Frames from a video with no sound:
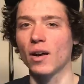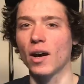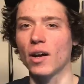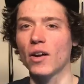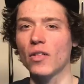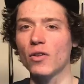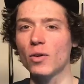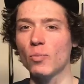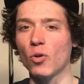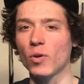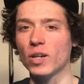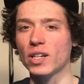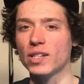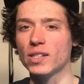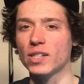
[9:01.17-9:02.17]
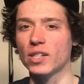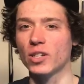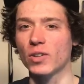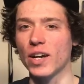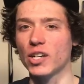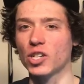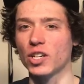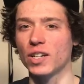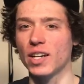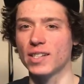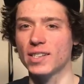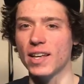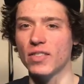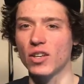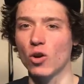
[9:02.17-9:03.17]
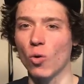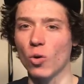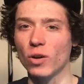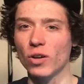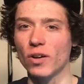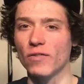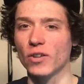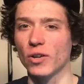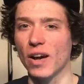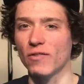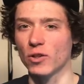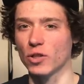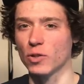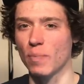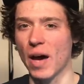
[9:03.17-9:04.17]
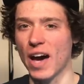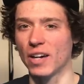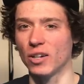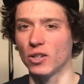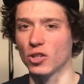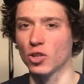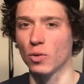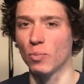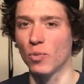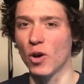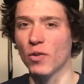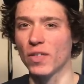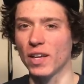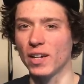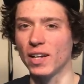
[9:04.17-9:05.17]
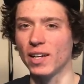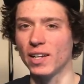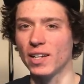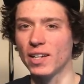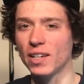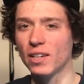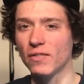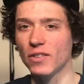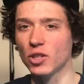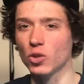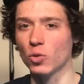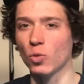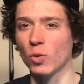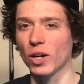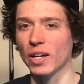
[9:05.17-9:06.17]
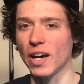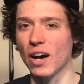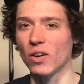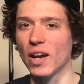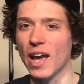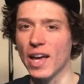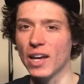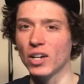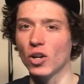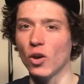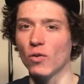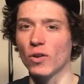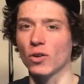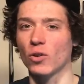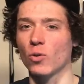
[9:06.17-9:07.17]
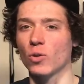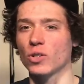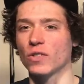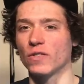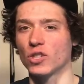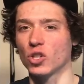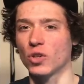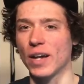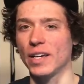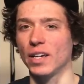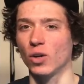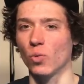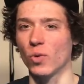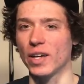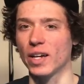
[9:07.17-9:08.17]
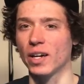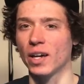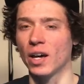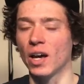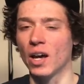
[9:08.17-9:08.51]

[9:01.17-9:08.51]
Another important consideration is that the order of your efforts matters, both in an individual workout and over the course of a training week.